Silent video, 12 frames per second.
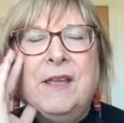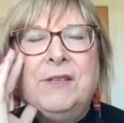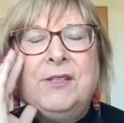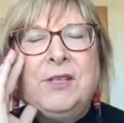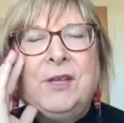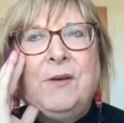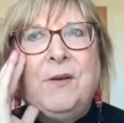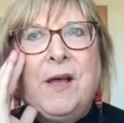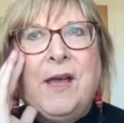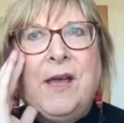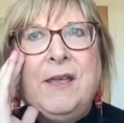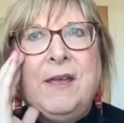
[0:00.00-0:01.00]
so
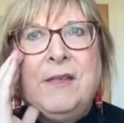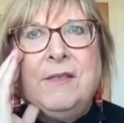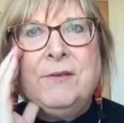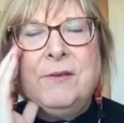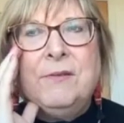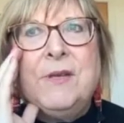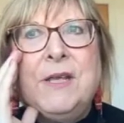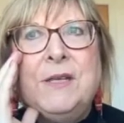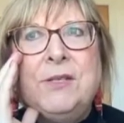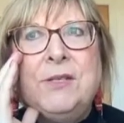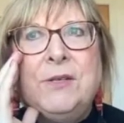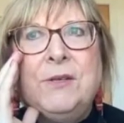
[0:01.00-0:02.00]
i got thrown
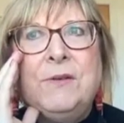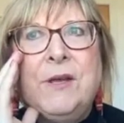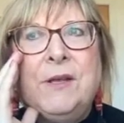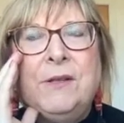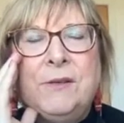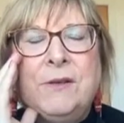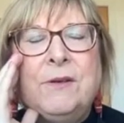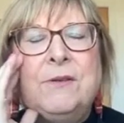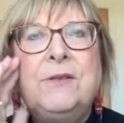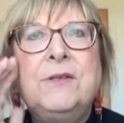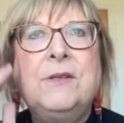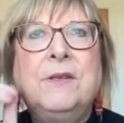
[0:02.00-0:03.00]
into and learned